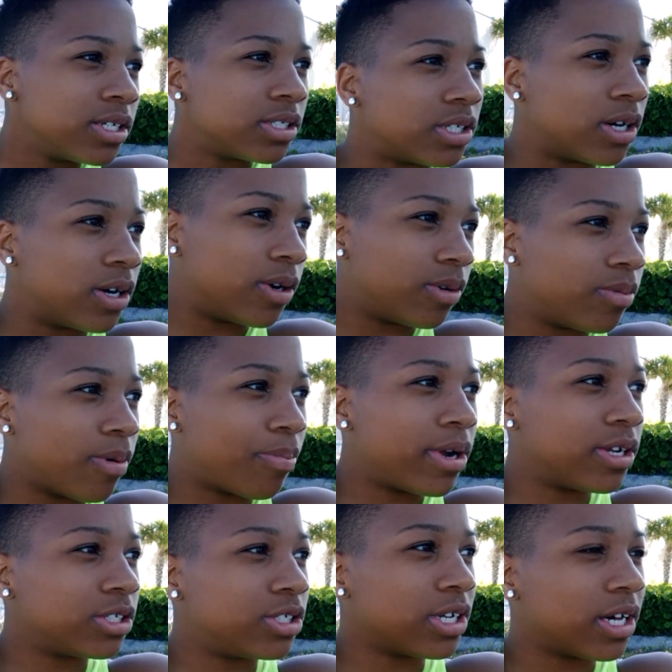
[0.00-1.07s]
So my
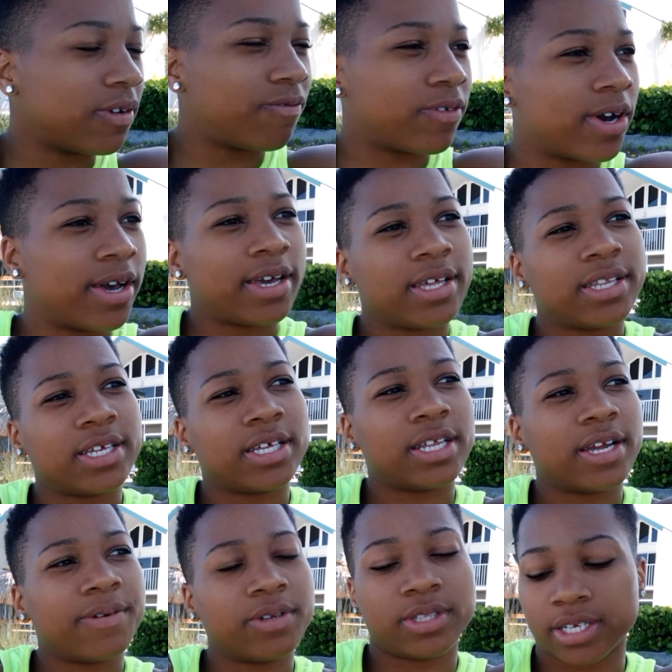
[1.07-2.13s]
parents tried to find any and
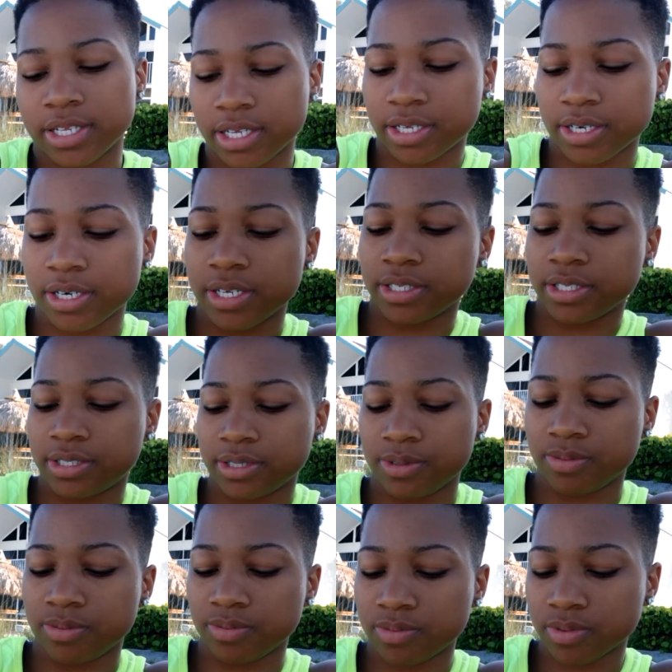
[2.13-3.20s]
everything they could
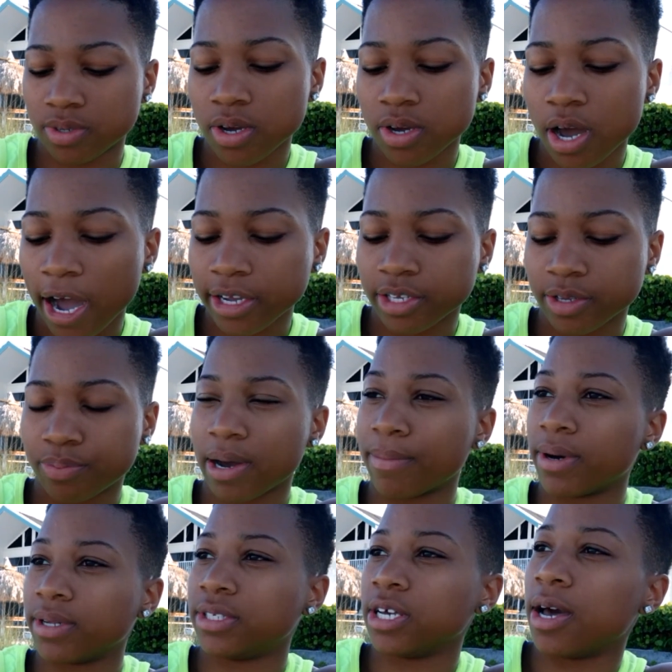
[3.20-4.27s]
to occupy
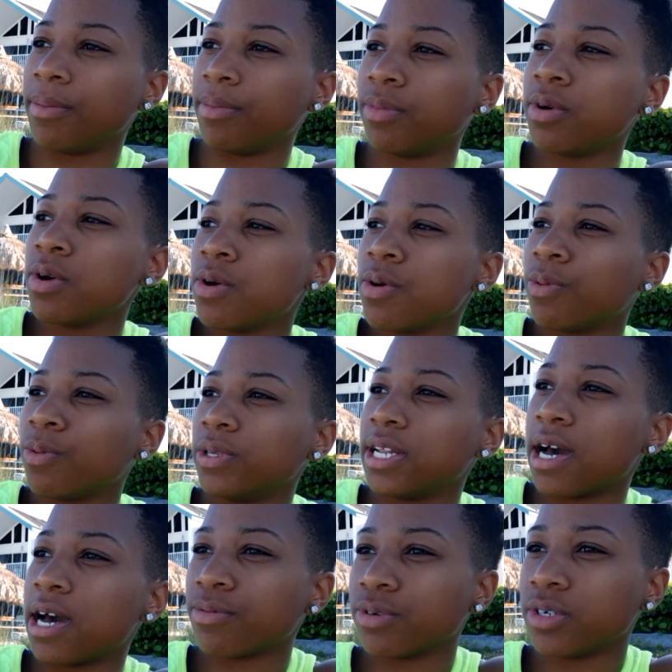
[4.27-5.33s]
my time, whether
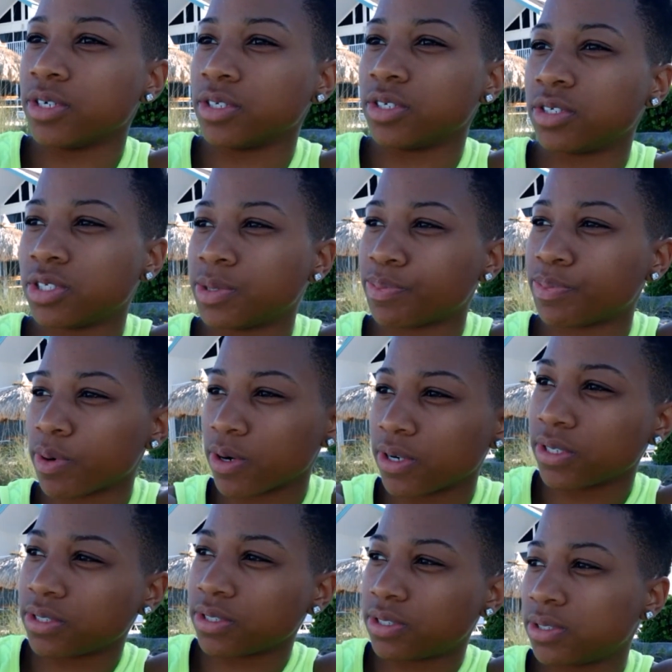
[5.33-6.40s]
that was
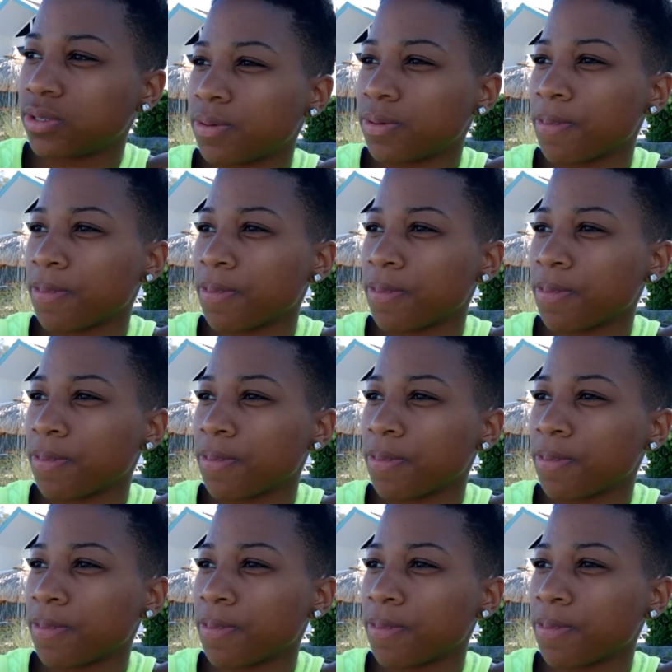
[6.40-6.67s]
sports,